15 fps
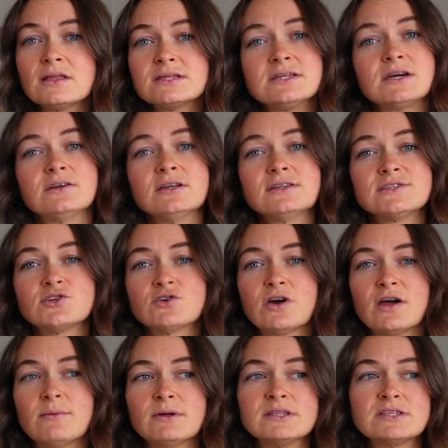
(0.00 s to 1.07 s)
other day on
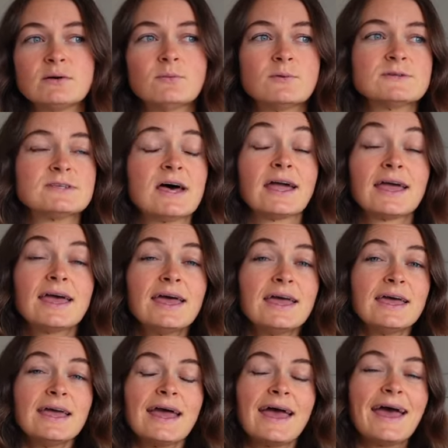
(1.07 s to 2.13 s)
Instagram and someone was like,
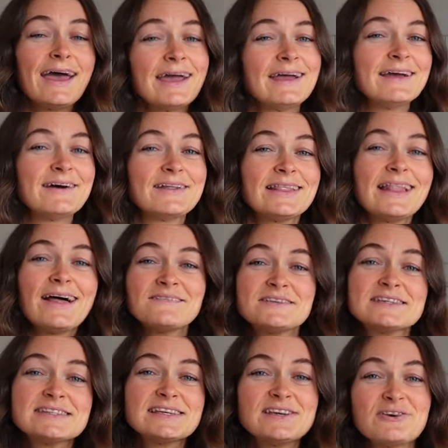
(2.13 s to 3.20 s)
hey, I'd love
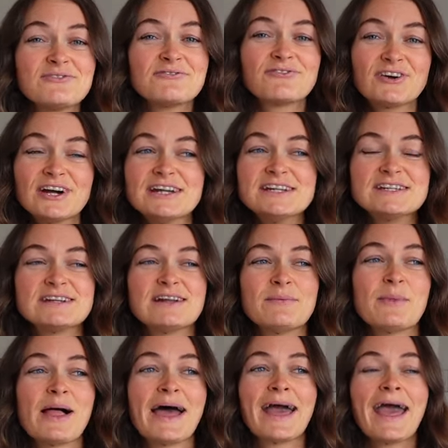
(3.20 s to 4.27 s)
to see your fridge. And
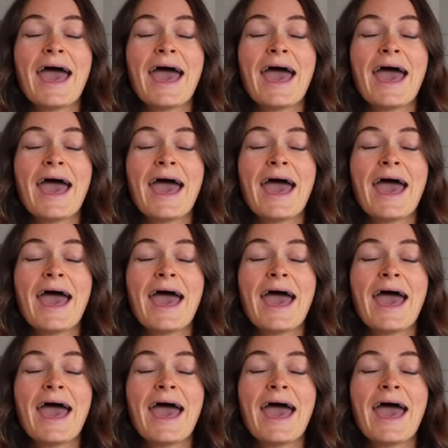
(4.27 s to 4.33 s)
I'm like,